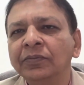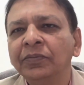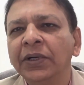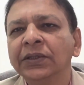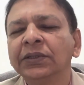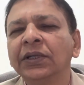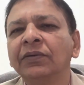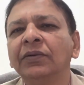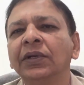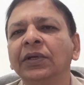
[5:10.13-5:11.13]
print
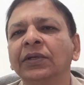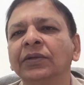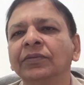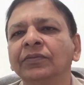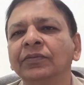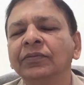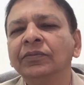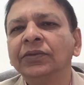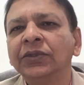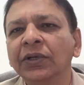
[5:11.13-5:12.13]
server,
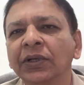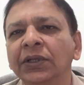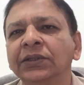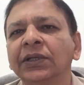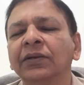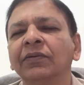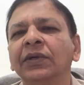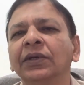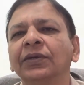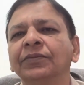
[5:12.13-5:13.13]
security
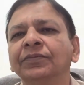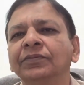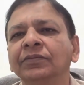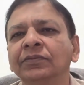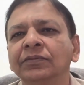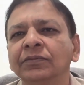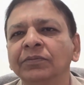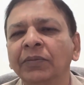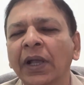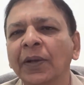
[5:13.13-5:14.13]
server,
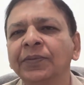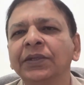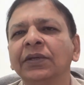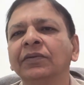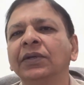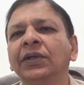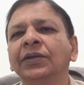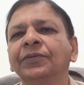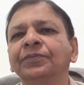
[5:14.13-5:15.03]
backup server.